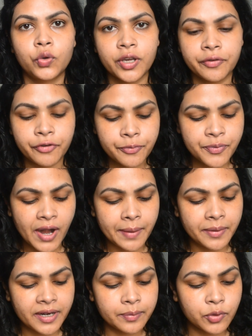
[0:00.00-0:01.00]
Okay, for
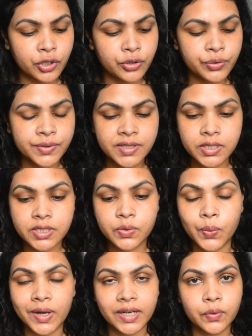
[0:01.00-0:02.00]
primer, I'm going to use this
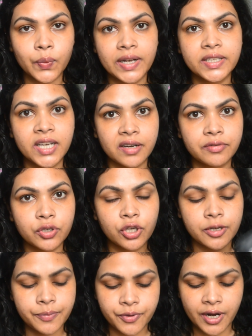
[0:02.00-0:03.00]
Wet n Wild Cover
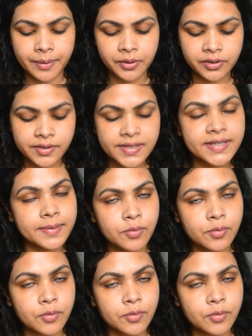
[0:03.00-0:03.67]
Oil Primer. This is a